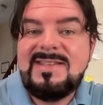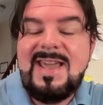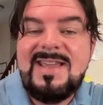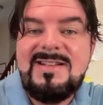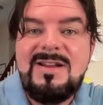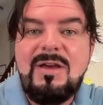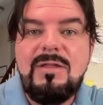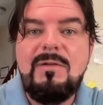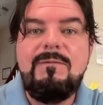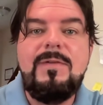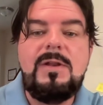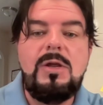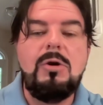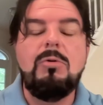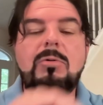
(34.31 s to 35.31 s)
another
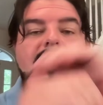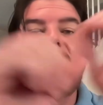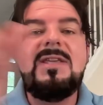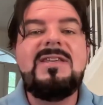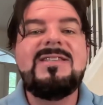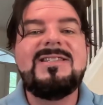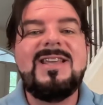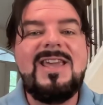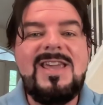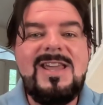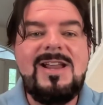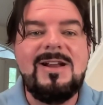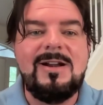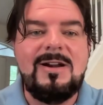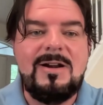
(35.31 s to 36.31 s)
video release
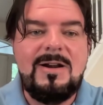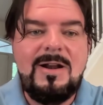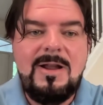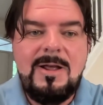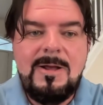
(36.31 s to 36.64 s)
here